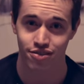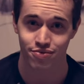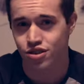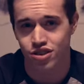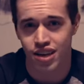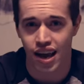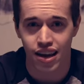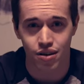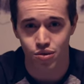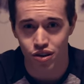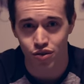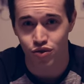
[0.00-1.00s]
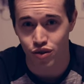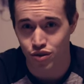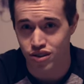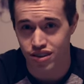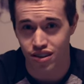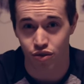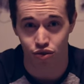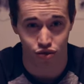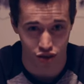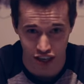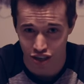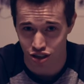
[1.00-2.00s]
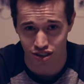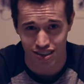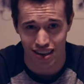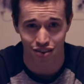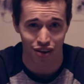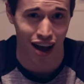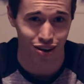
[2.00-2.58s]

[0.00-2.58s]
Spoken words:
Don't you just hate it when your food is in the fridge instead of